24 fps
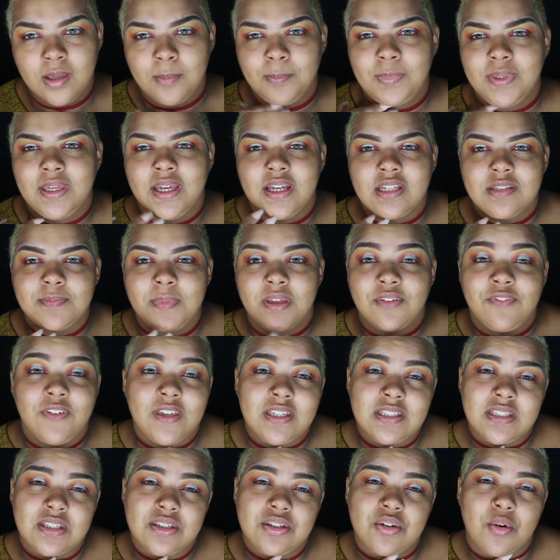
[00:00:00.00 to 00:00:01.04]
Because my
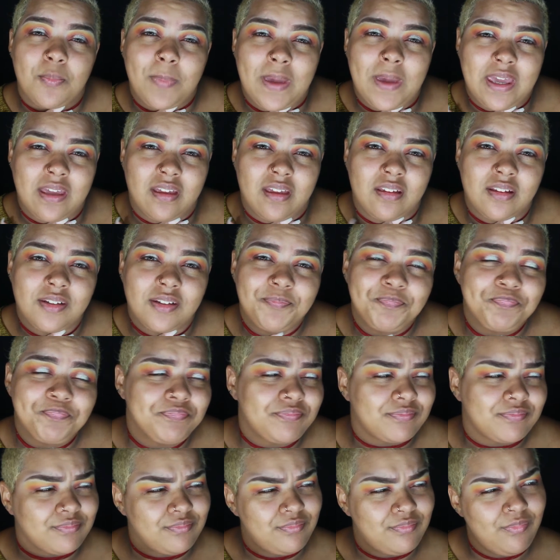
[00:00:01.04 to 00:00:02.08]
face is so pale,
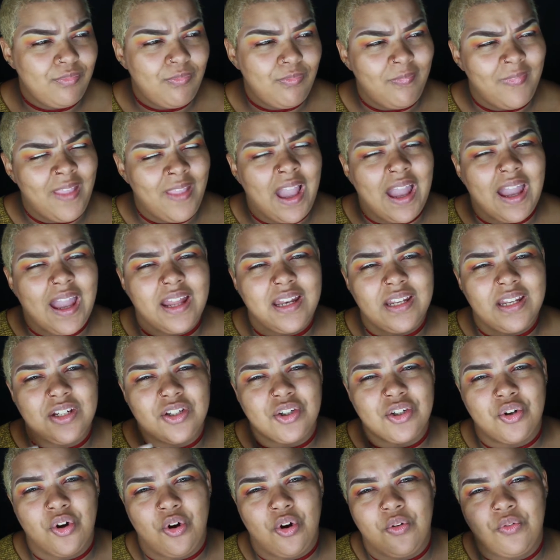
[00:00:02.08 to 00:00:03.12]
I
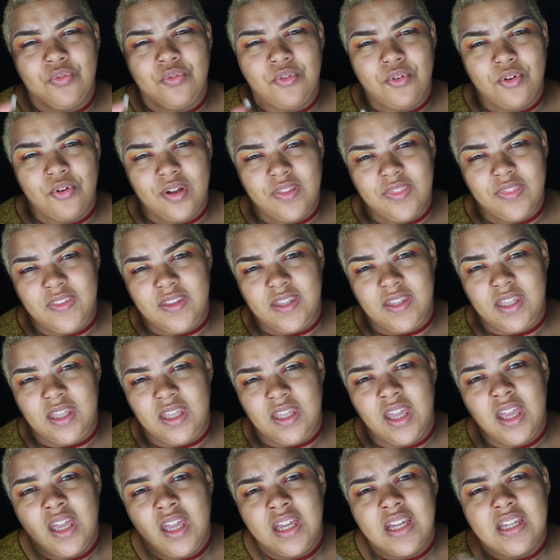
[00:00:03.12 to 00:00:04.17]
didn't go for
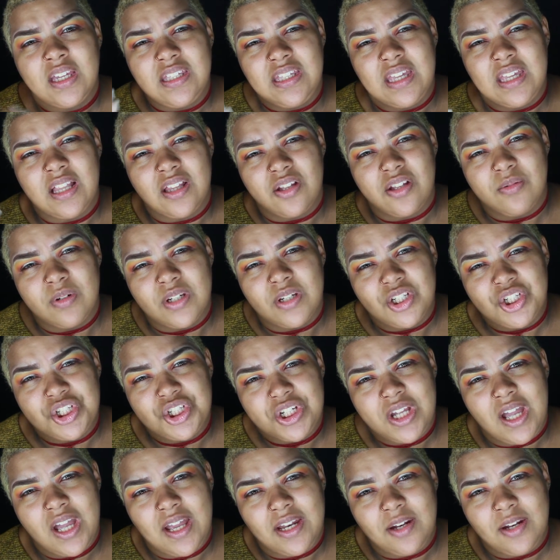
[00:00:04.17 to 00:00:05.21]
the yellowish
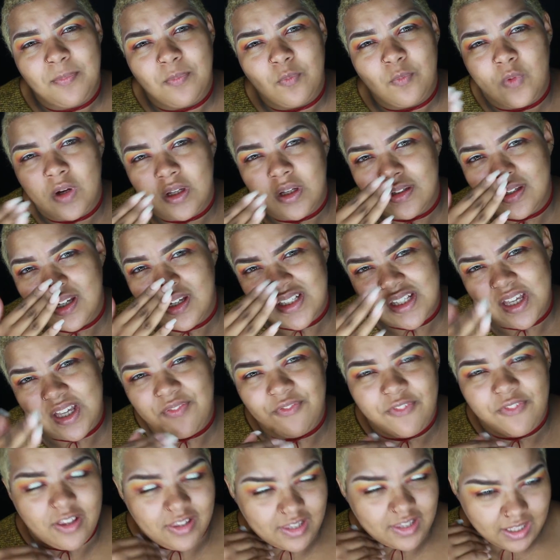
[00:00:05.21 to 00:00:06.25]
kind of one because I
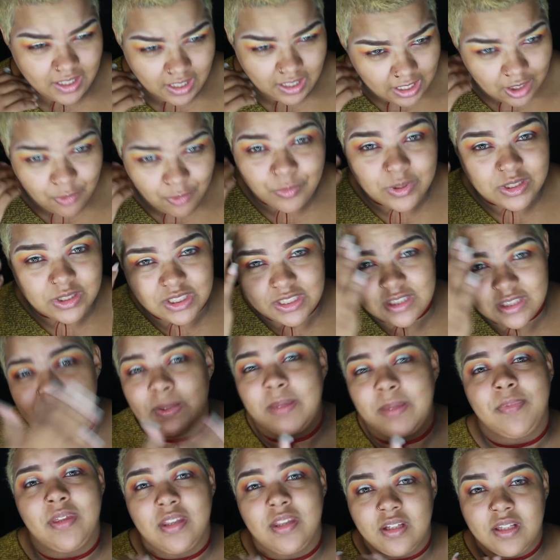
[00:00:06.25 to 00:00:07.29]
felt like it would just
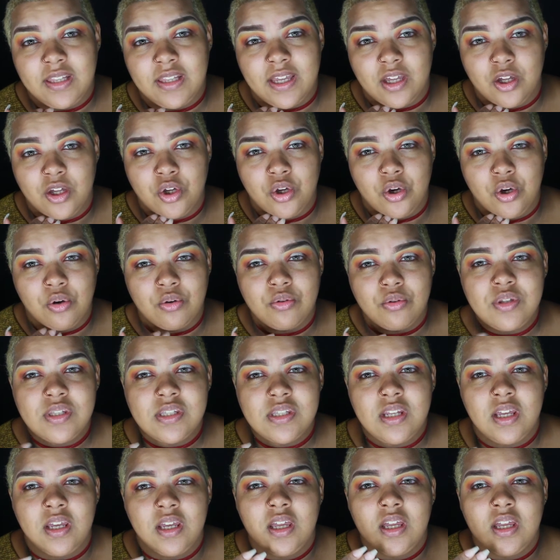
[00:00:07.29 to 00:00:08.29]
make me look like a ghost.